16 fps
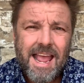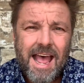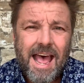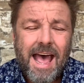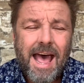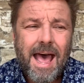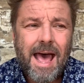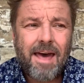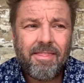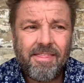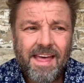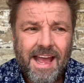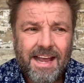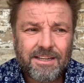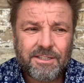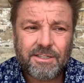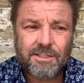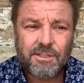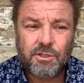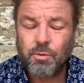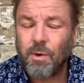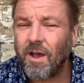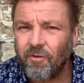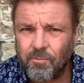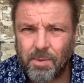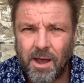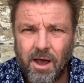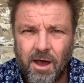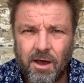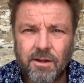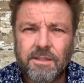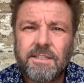And that's 12
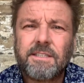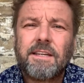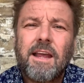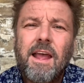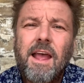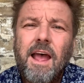parts.